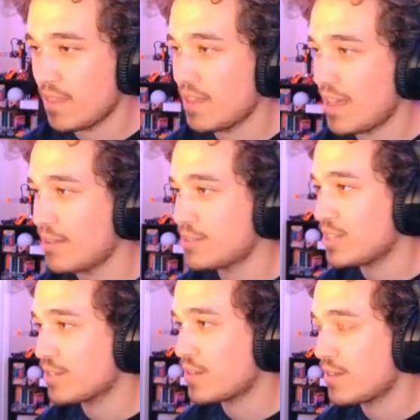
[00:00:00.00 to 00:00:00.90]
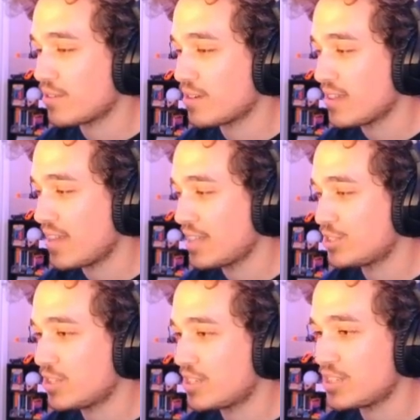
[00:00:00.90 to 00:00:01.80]
I was stuck forever. I should
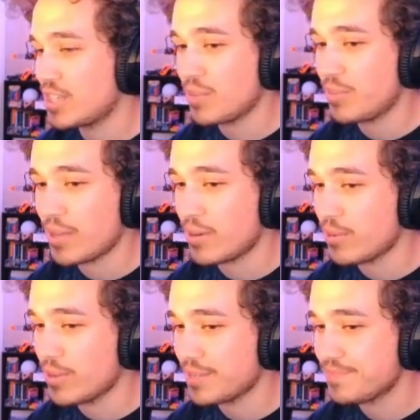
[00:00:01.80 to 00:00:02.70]
have just hit the plant right away.